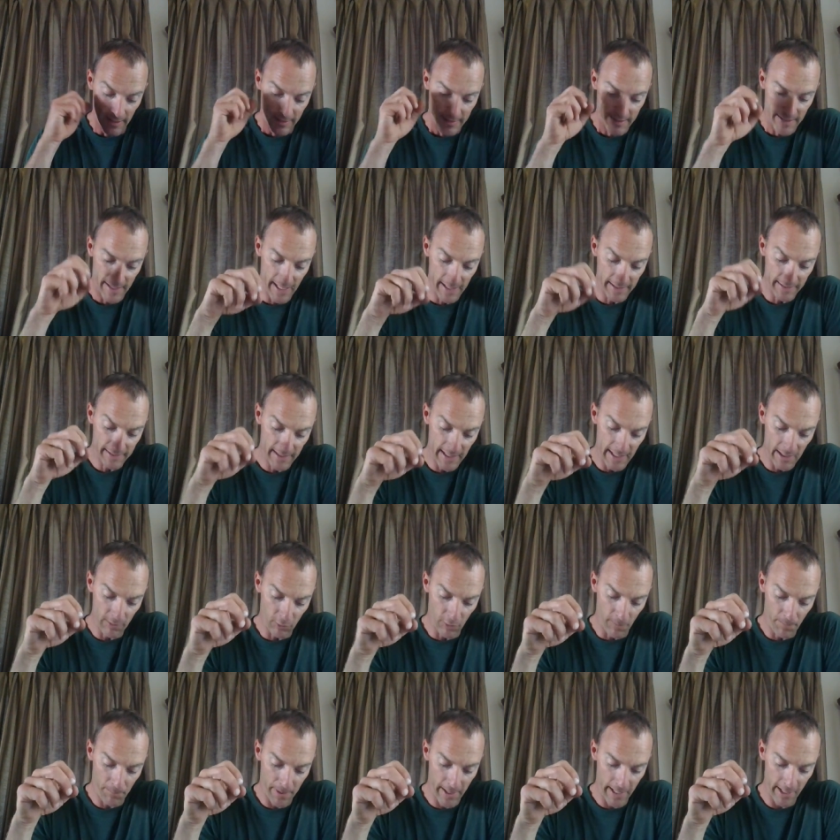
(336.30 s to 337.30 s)
Yet he
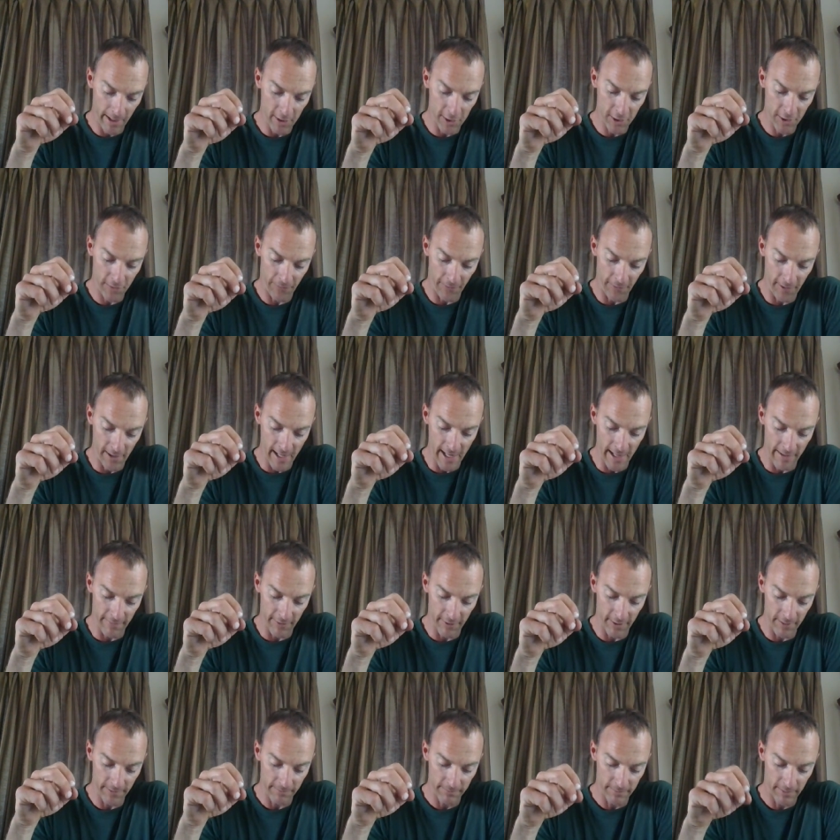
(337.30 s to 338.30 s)
will perish
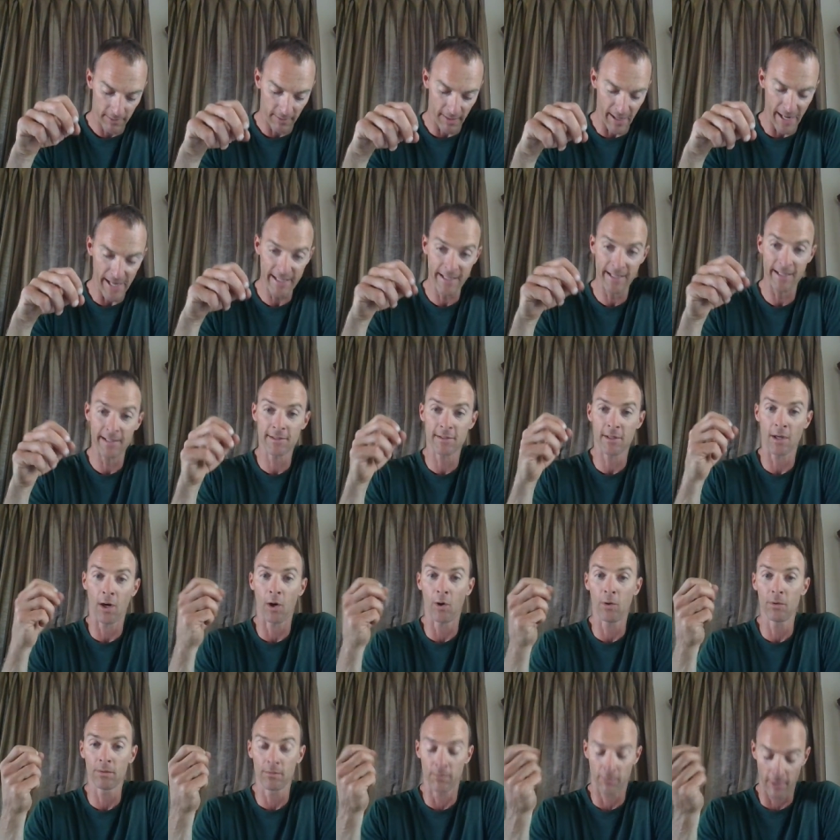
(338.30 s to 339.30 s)
forever like his
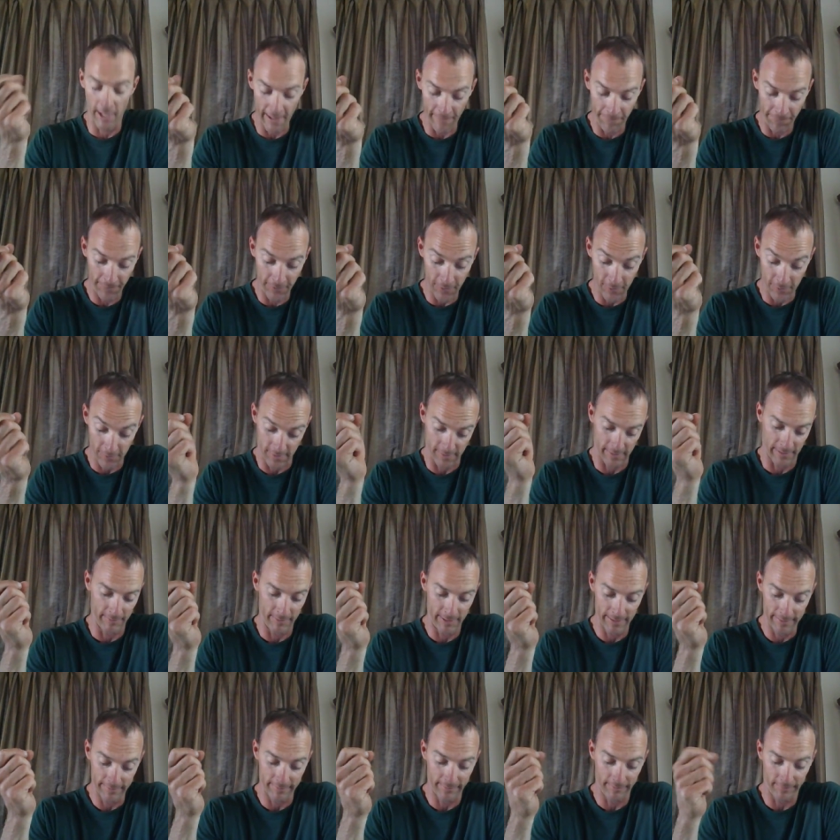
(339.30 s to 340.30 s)
own refuse. I
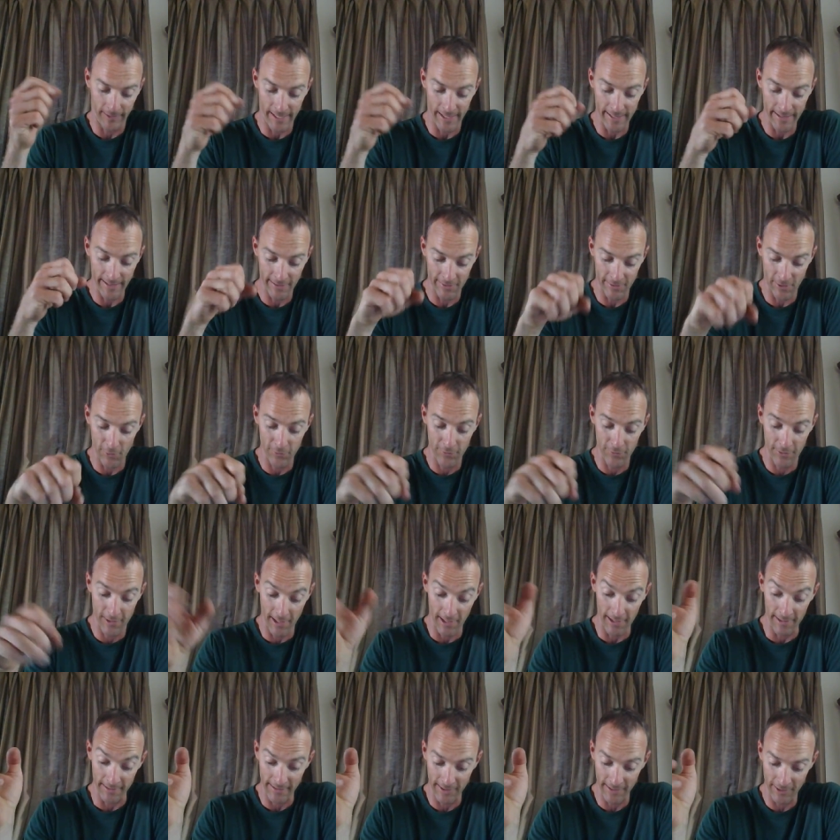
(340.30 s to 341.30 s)
mean, like his own
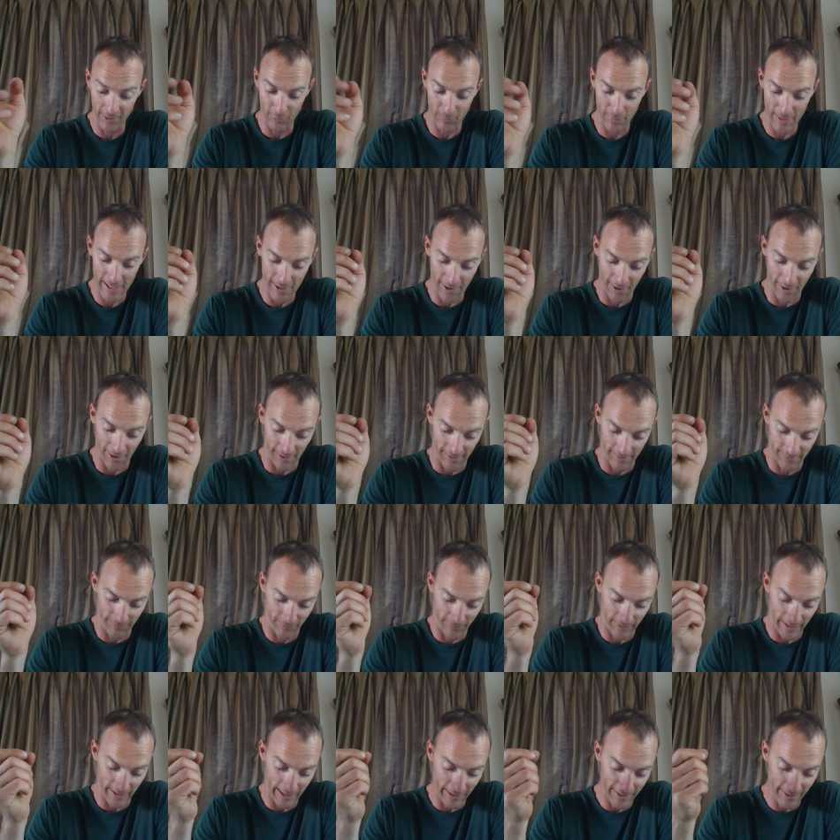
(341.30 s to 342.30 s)
dung. It'll be gone.
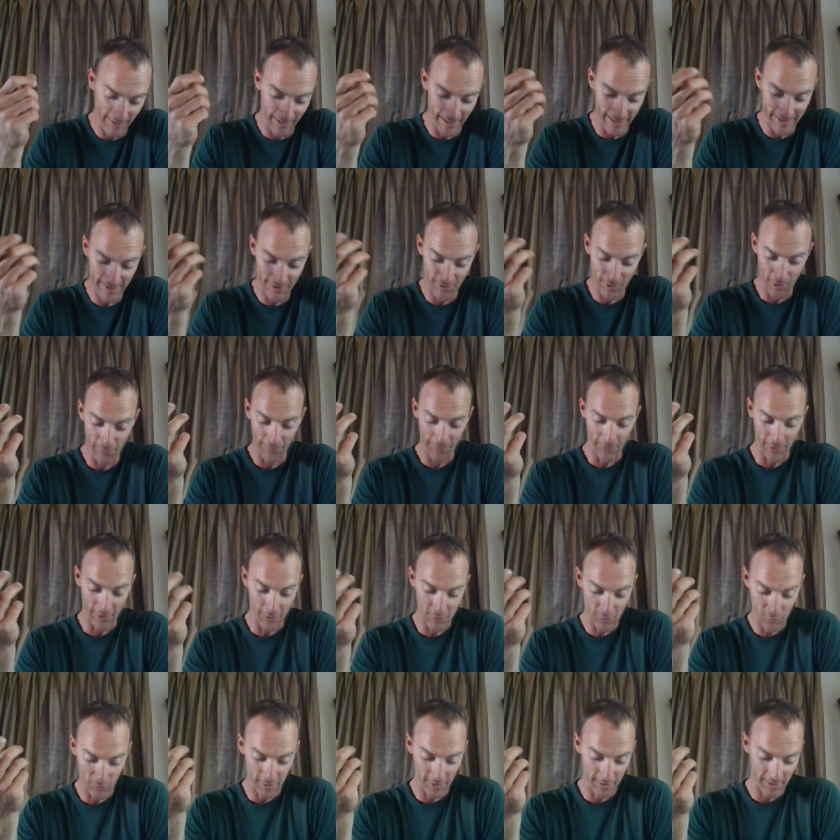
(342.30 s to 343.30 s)
How do you like
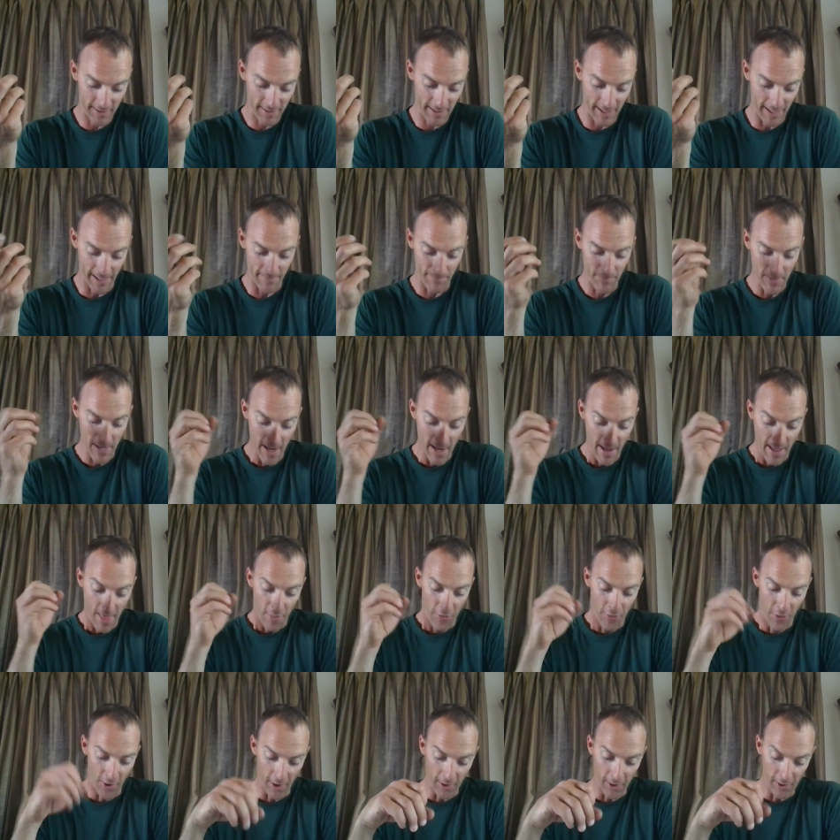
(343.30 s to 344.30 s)
Zophar's words there?
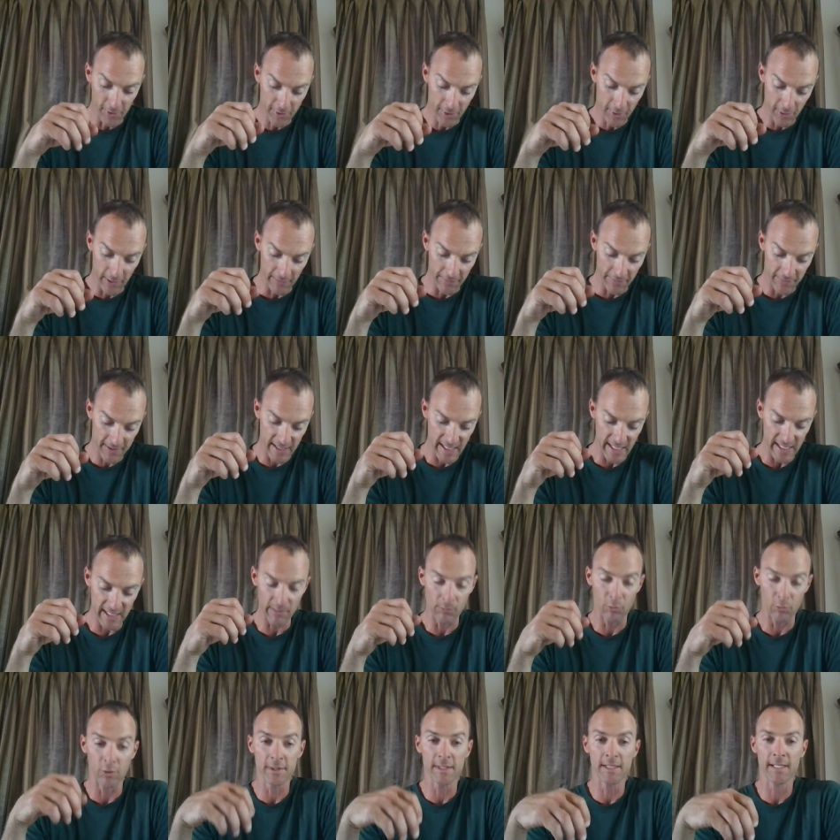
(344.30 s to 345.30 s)
Those who have seen
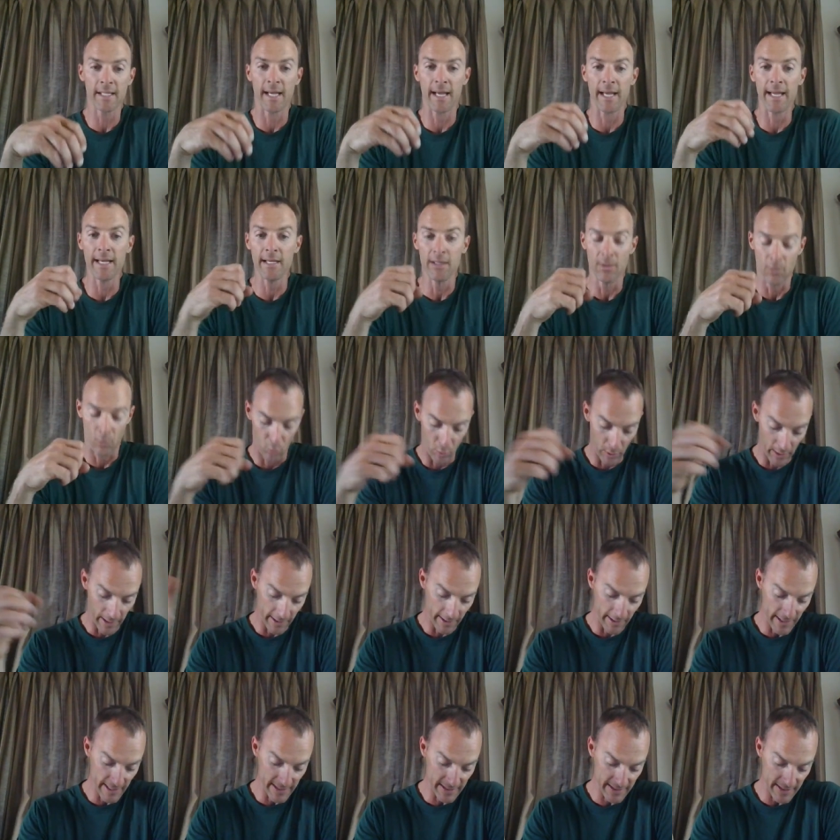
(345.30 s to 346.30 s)
him will say,
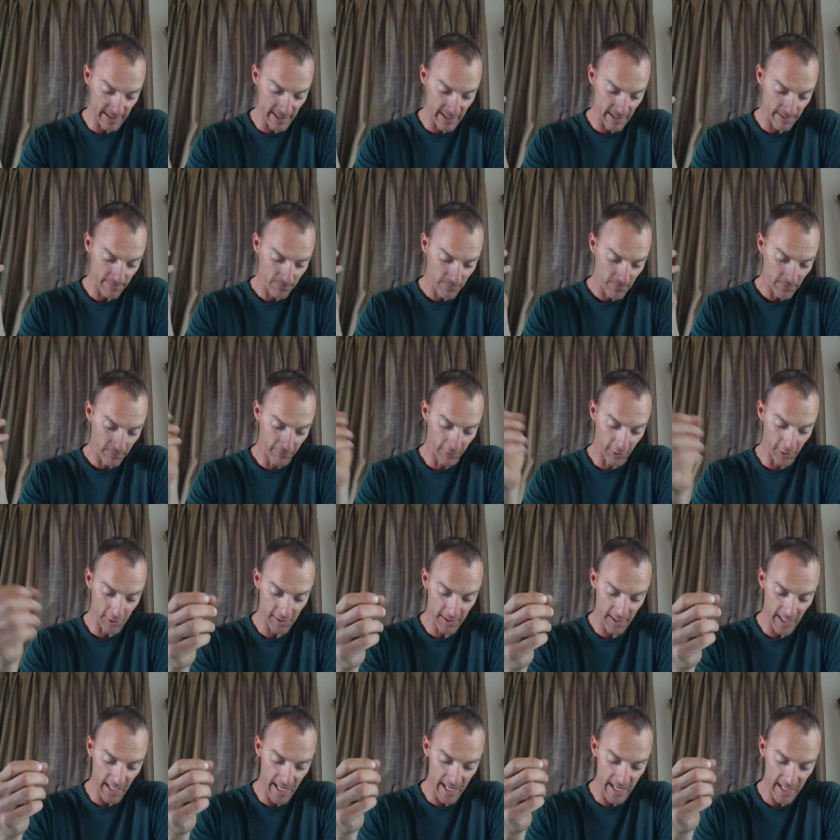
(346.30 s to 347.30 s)
Where is he?
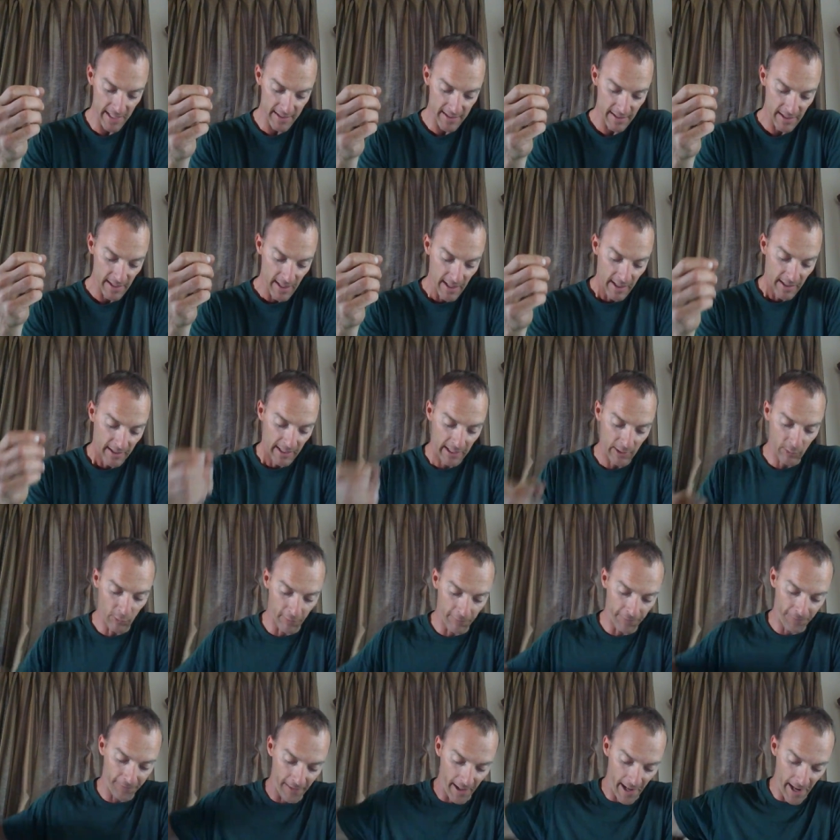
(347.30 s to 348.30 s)
Verse 8 He
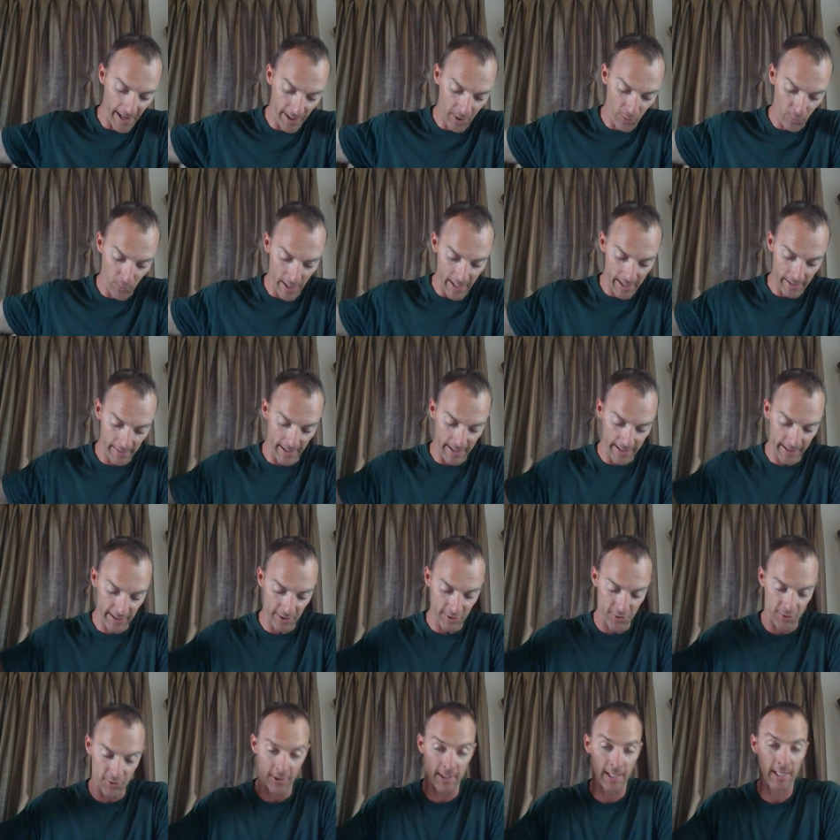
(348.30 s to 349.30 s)
will fly away like
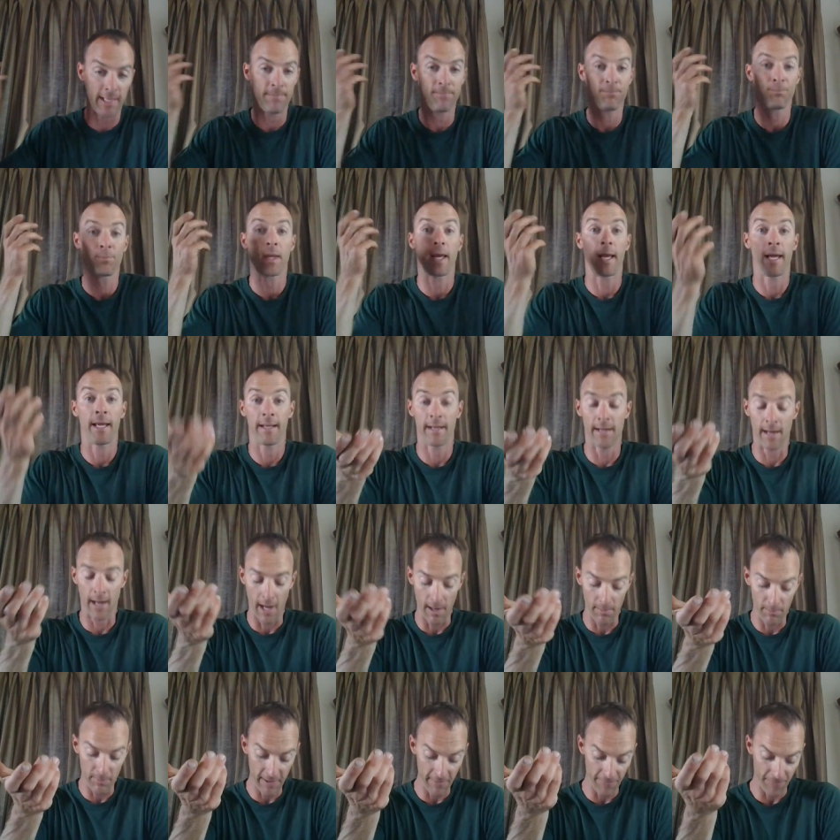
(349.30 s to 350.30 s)
a dream and
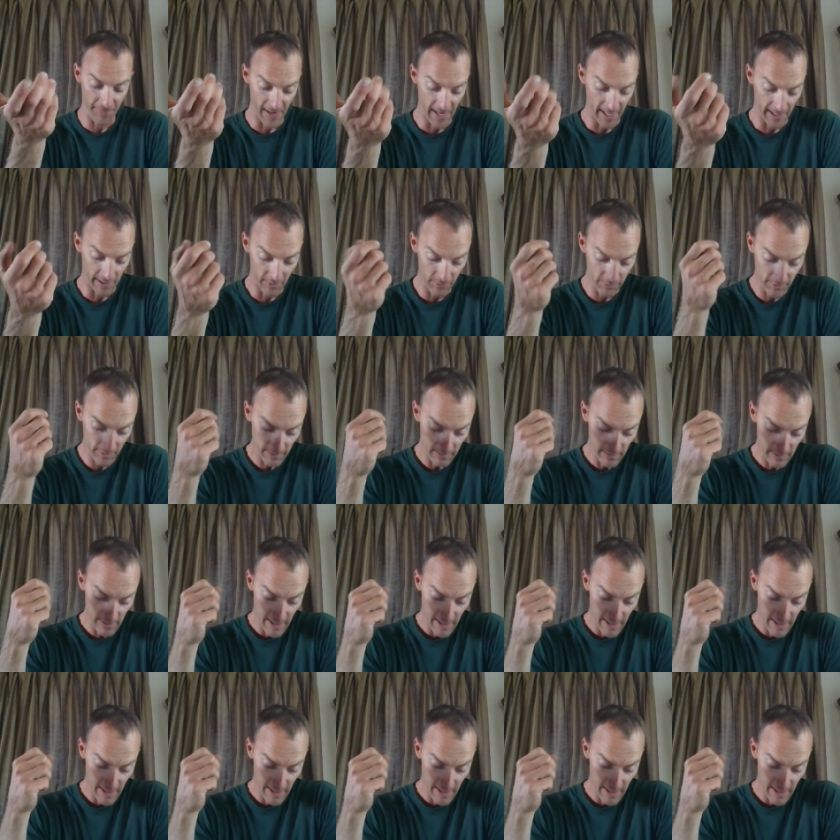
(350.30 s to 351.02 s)
not be found.